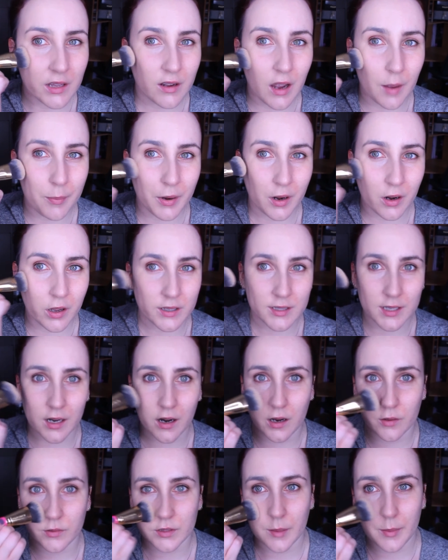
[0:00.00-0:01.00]
applying,
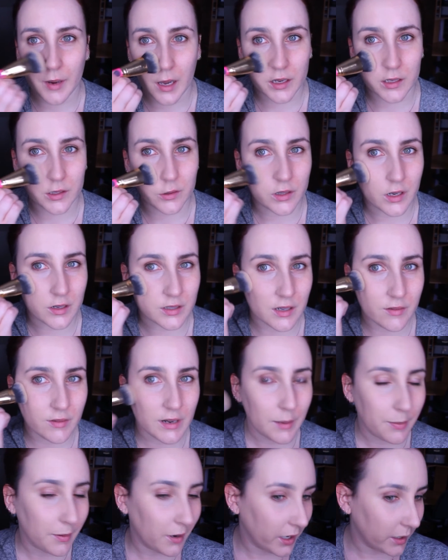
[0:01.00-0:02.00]
sorry, was I blocking you there? It's not
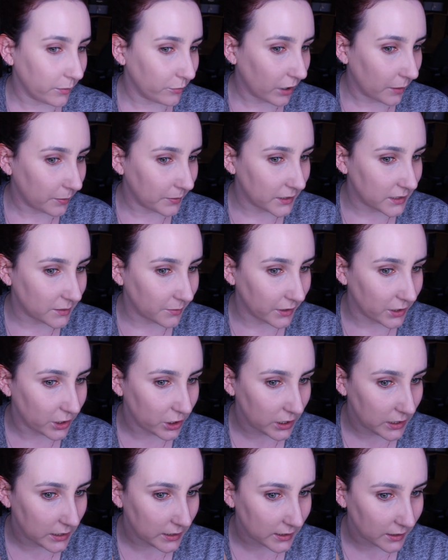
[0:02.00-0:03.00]
really applying properly to my
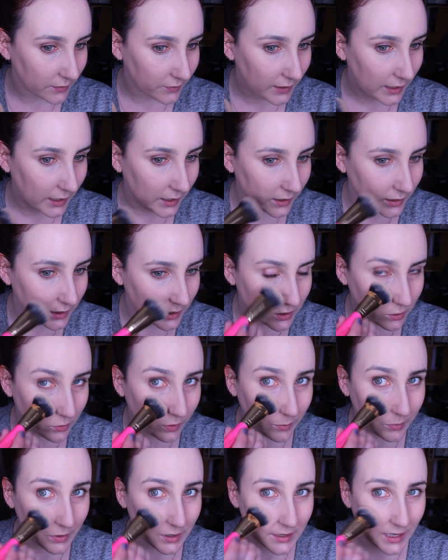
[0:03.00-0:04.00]
cheeks. I feel like I need to go
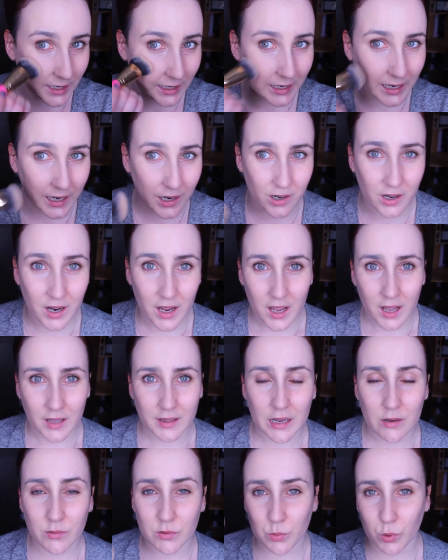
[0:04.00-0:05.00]
in with the second layer.
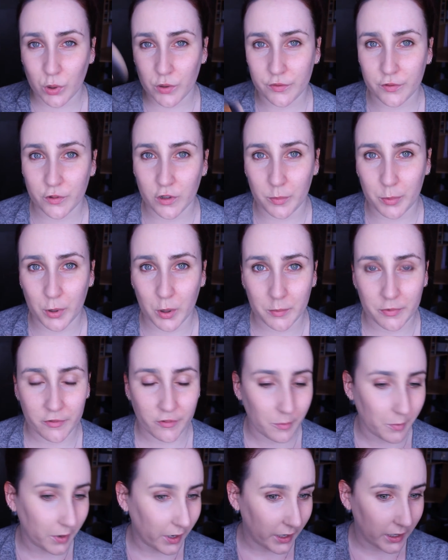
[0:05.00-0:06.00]
That was one full pump
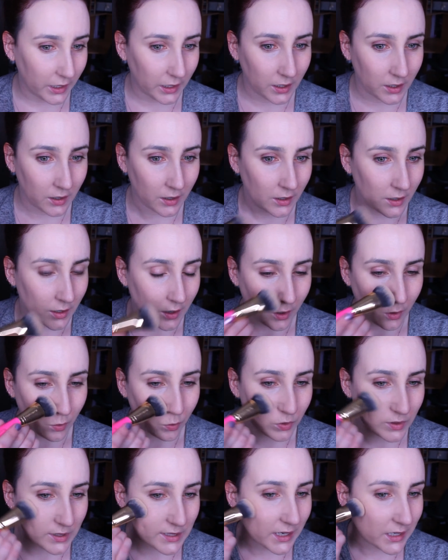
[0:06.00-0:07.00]
from my
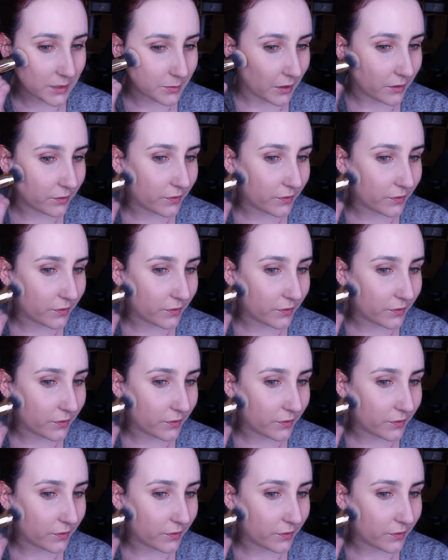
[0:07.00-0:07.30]
one side of my